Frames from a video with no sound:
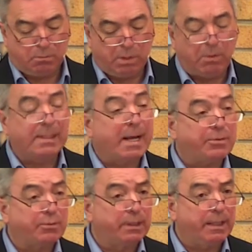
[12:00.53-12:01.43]
we will
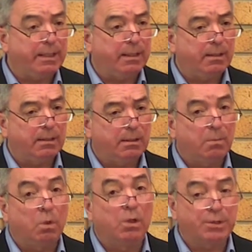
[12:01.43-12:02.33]
naturally
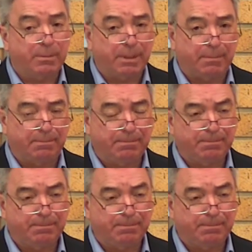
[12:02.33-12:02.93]
worship him.